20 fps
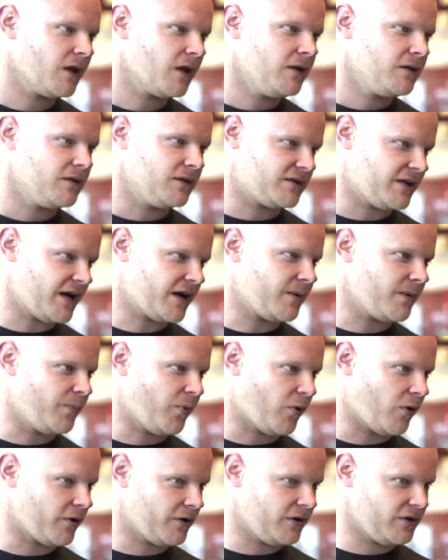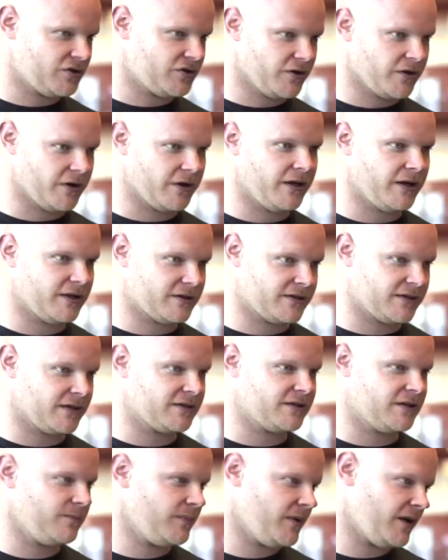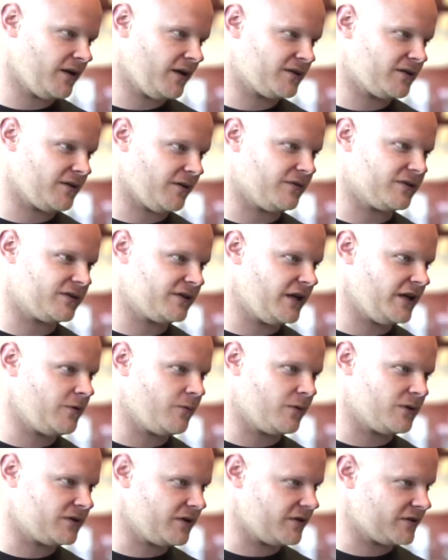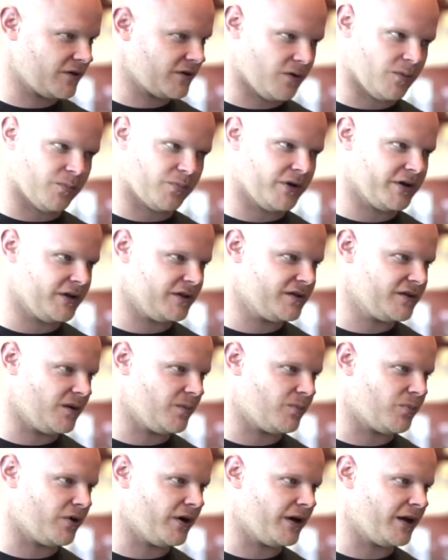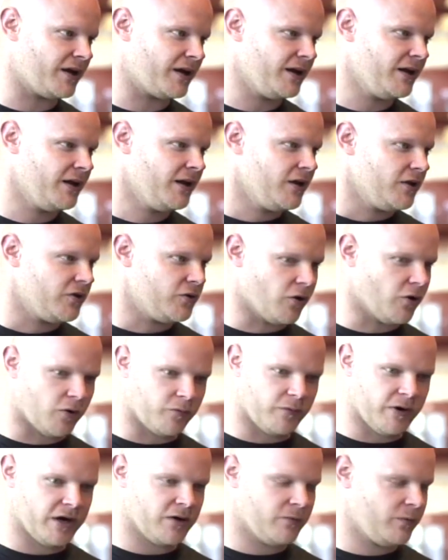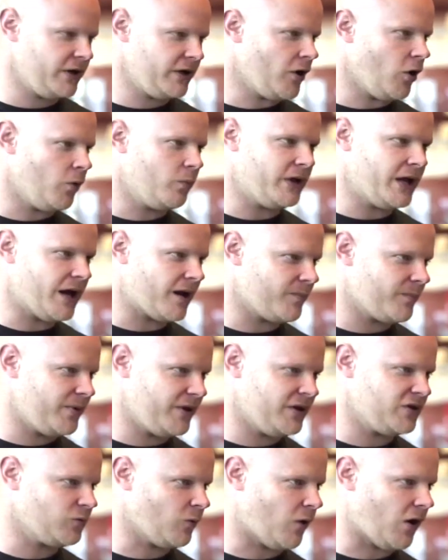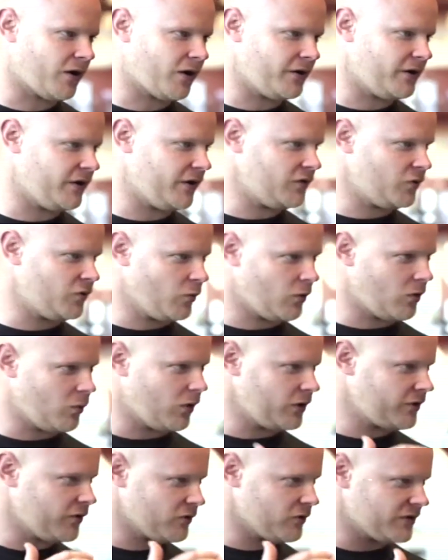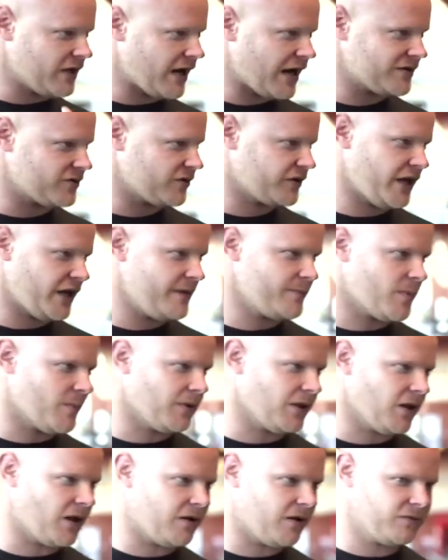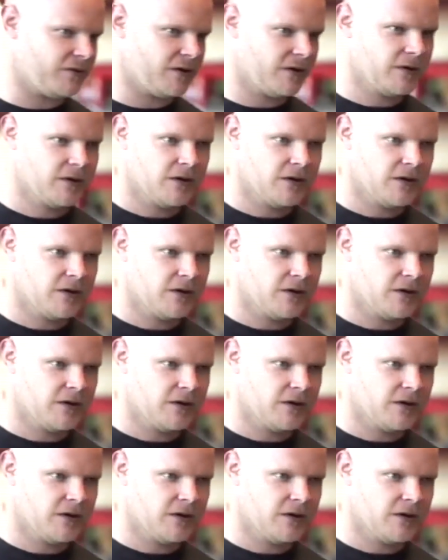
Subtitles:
The second part is you're going to hit 60 minutes of a sequence that's going to bring you to the brink. We know we got a beast walking in the door and what those guys are capable of.